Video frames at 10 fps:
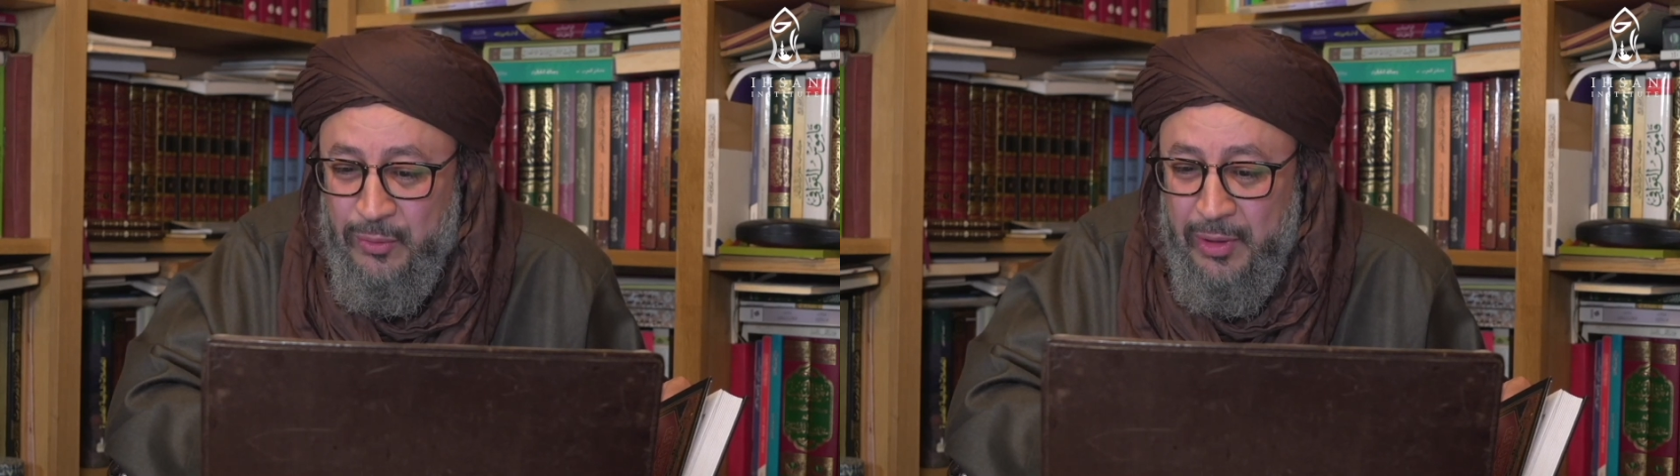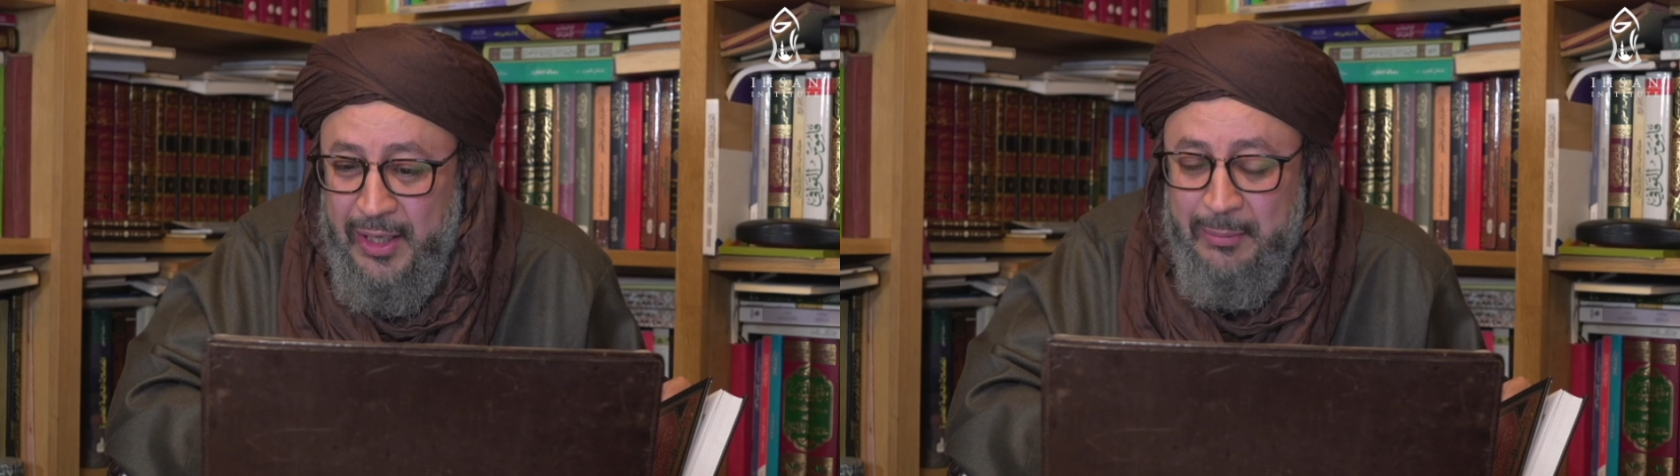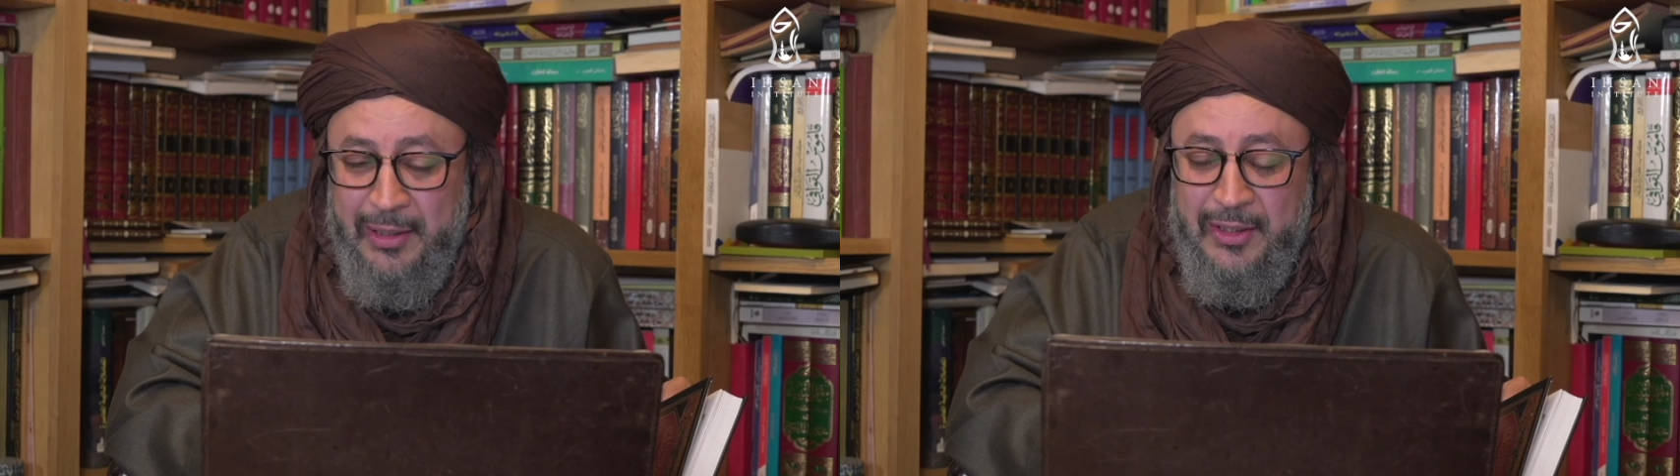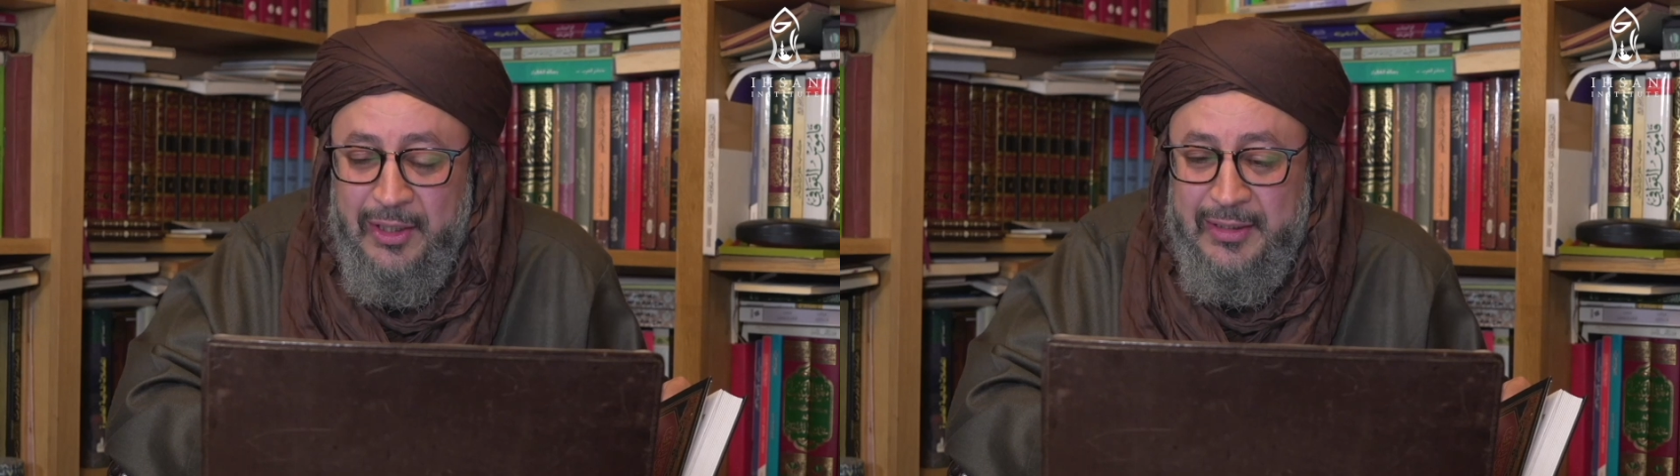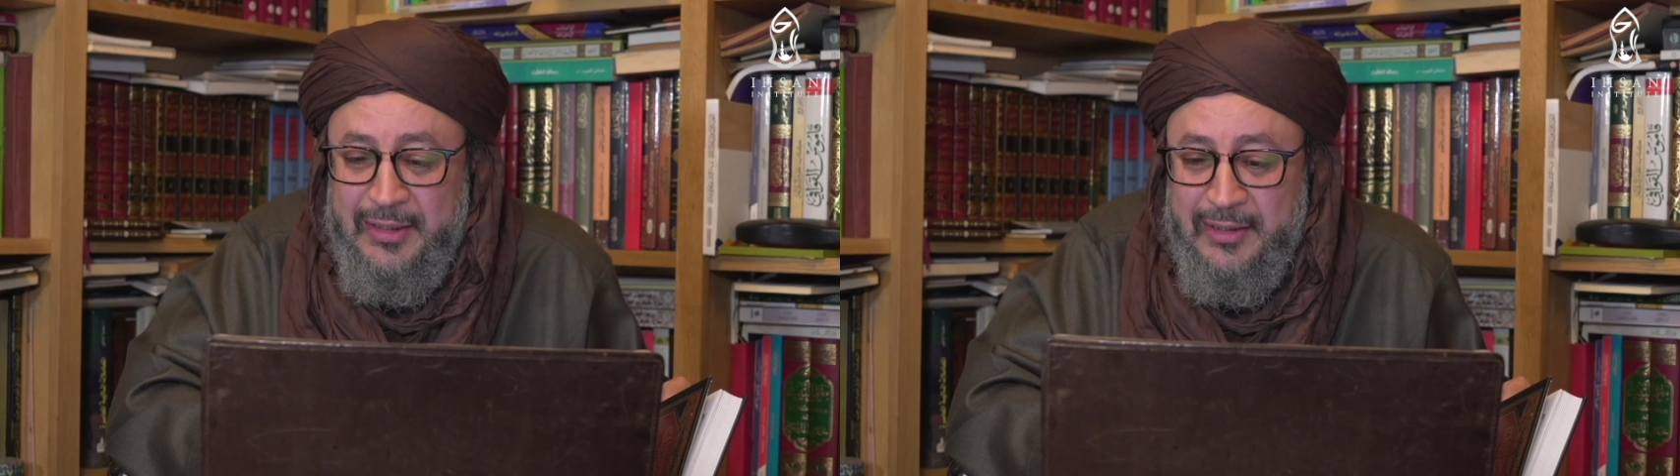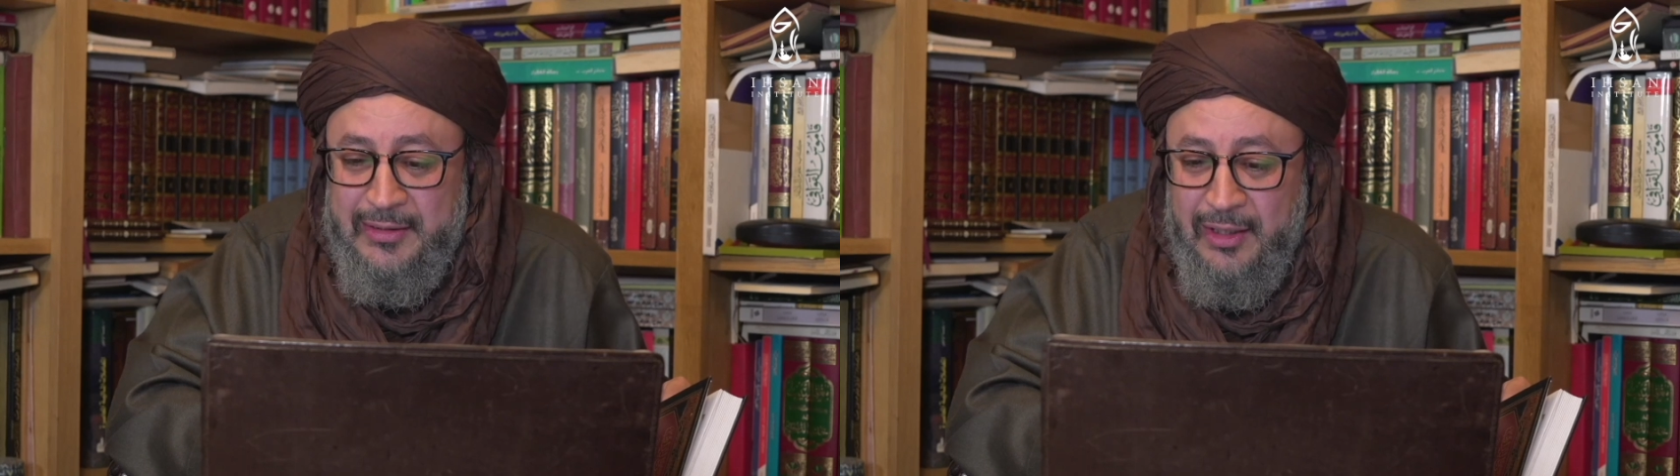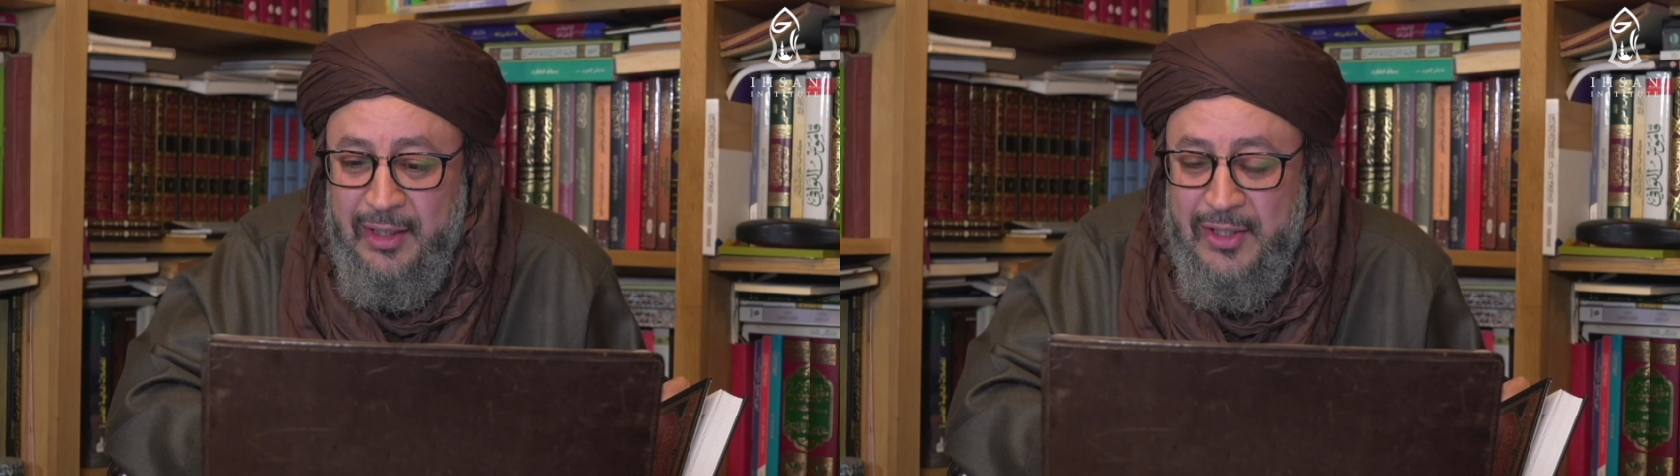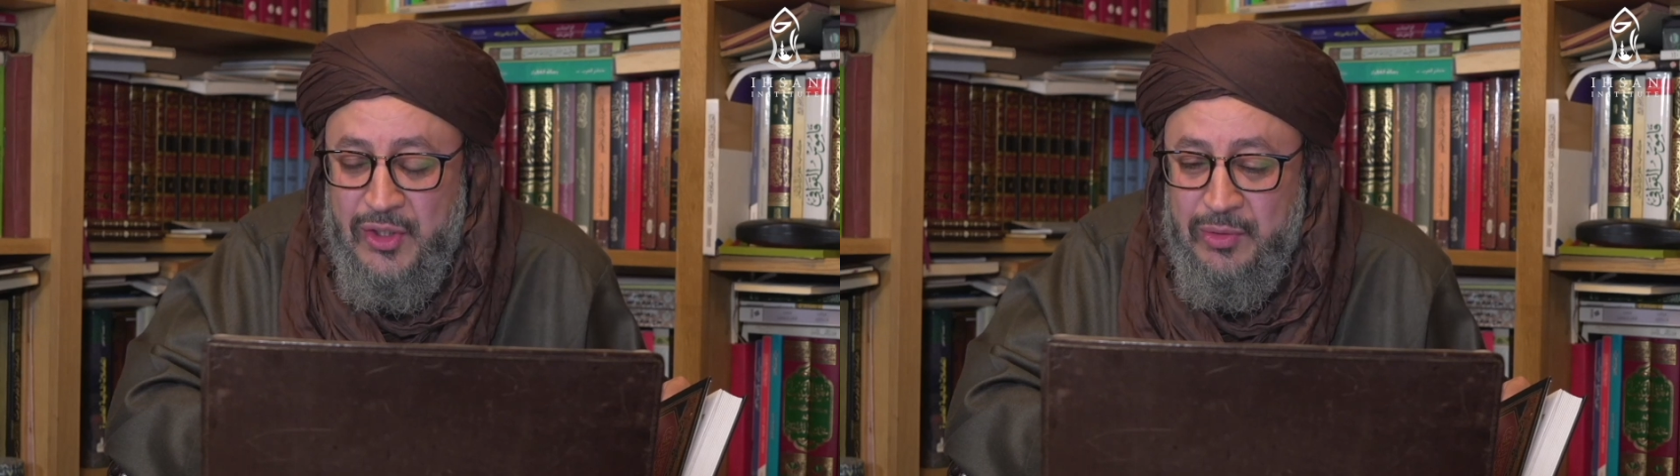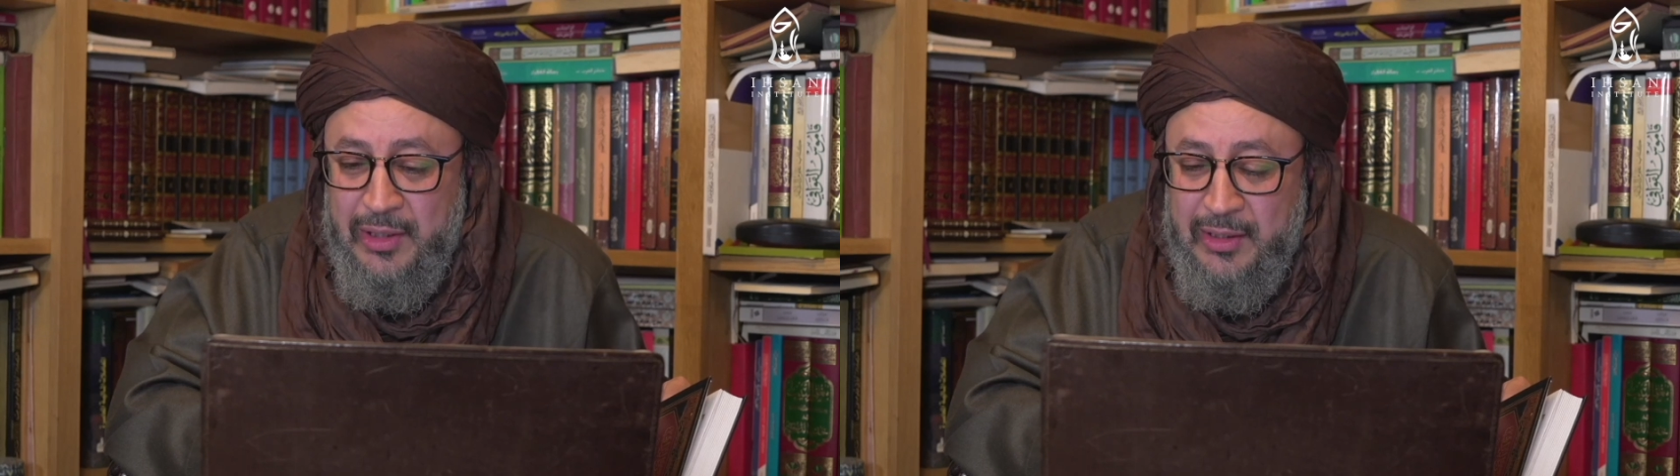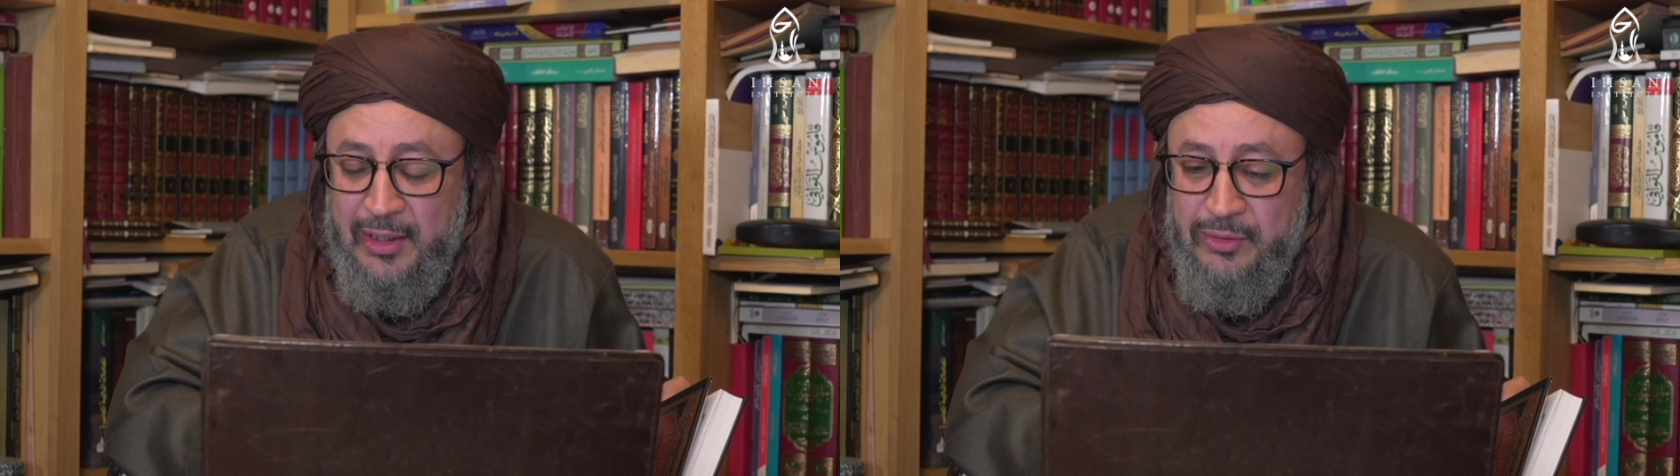Why am I learning i'tiqad? So
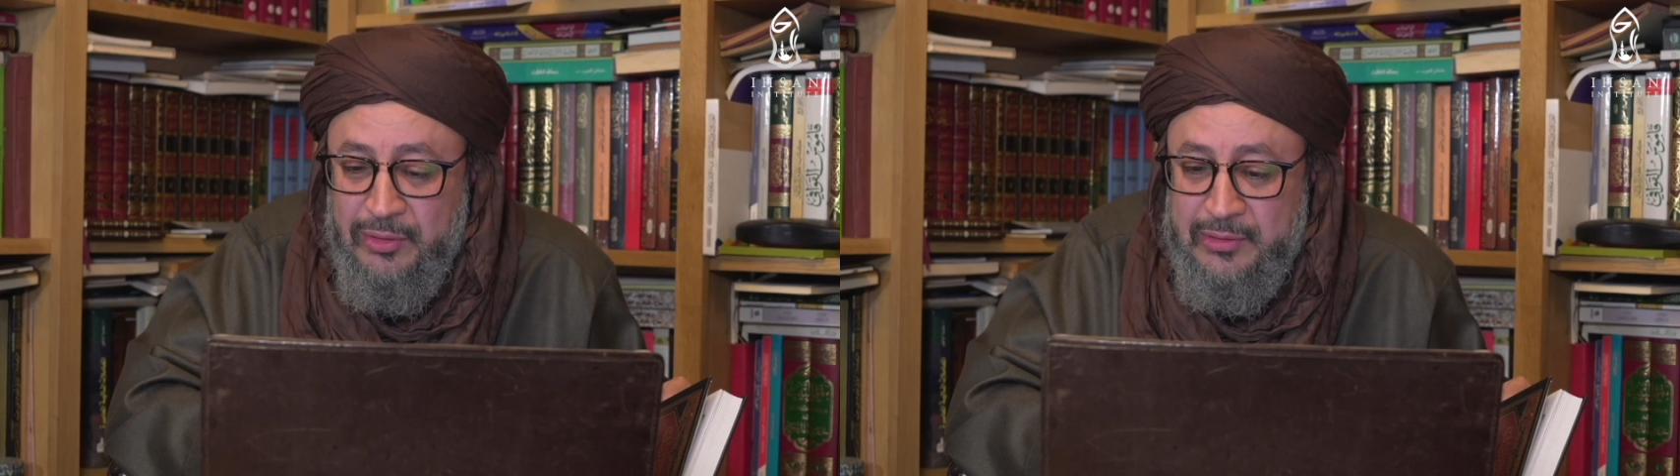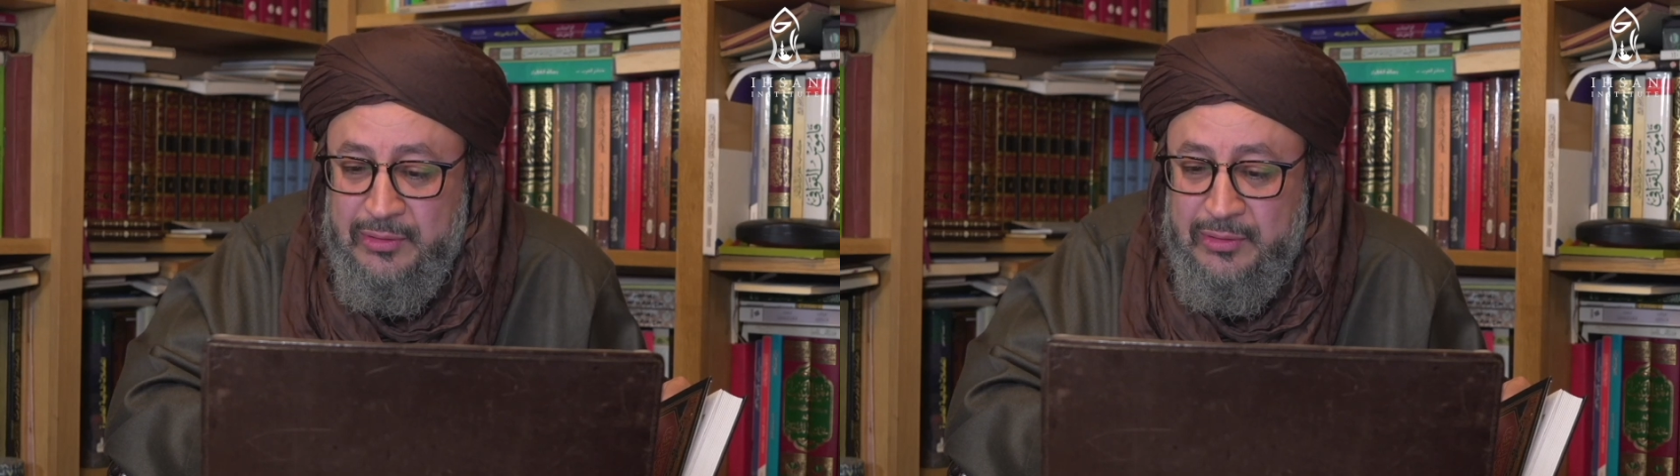that I